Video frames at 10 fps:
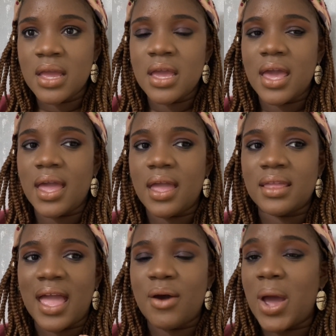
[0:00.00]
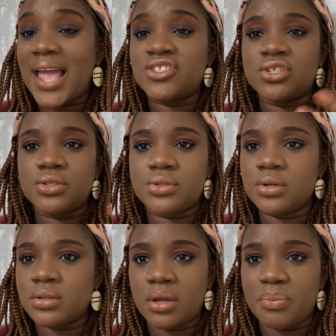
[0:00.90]
and I just
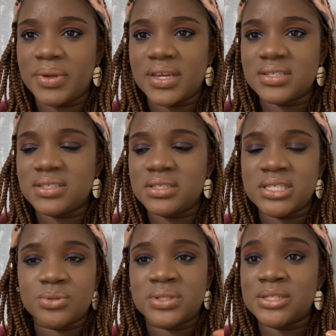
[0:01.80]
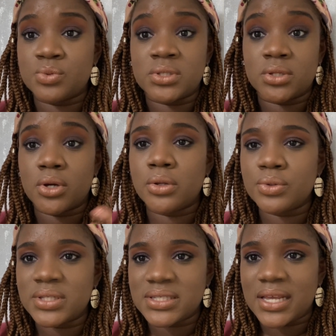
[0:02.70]
took them because this was the
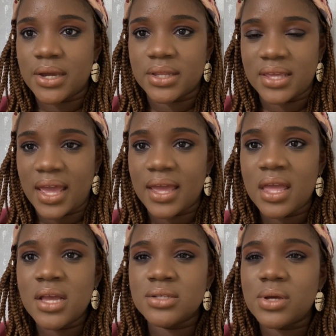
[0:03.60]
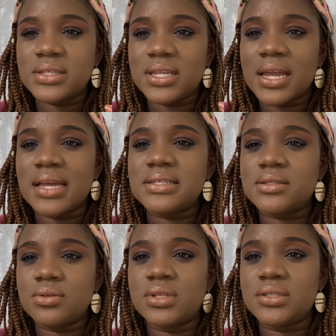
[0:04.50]
closest I could get. So I think I
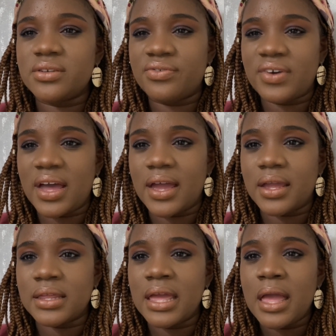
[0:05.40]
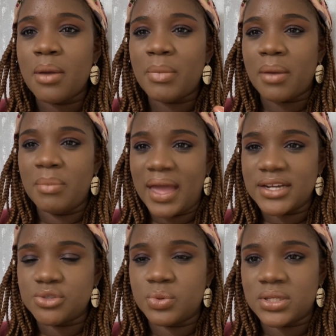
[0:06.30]
still need to find my
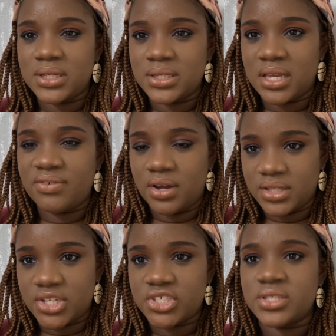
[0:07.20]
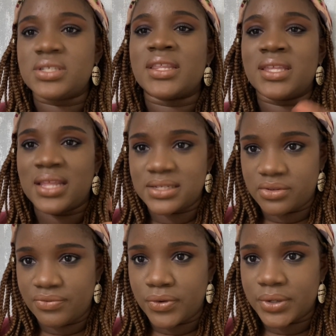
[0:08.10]
match with Clinique foundations. I think that's
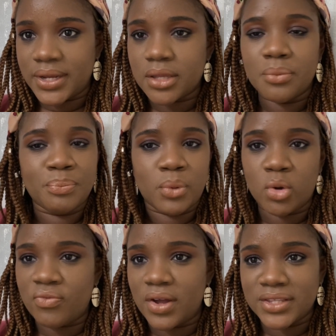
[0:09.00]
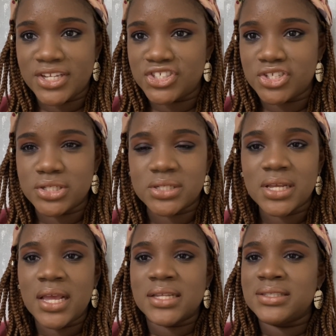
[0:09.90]
the verdict. Both foundations
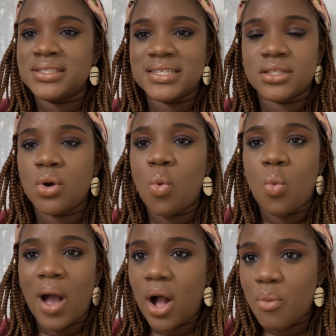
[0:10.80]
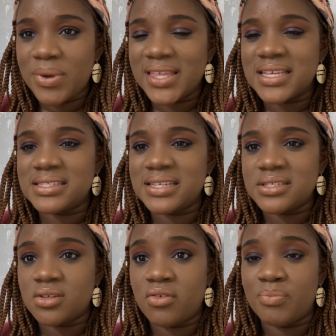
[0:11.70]
didn't wow me in the
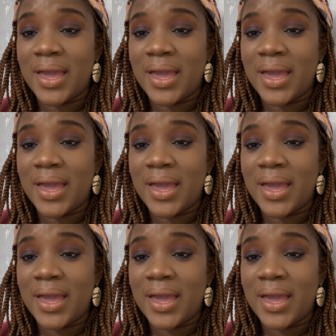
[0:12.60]
sense of my